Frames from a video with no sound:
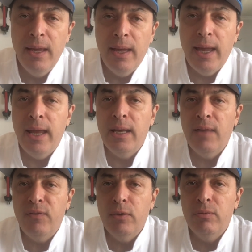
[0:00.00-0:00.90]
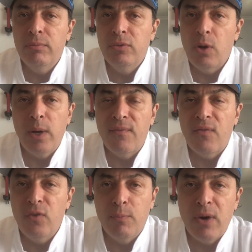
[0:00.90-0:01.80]
And if you don't have a
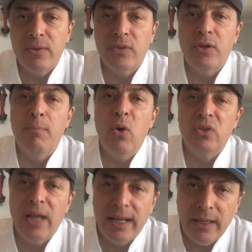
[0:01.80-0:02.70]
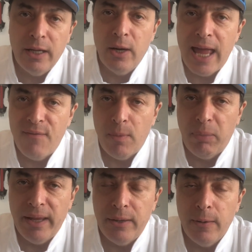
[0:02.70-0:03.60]
food processor, most likely you're going to have a
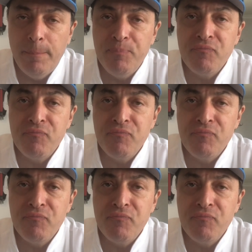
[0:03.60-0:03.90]
blender.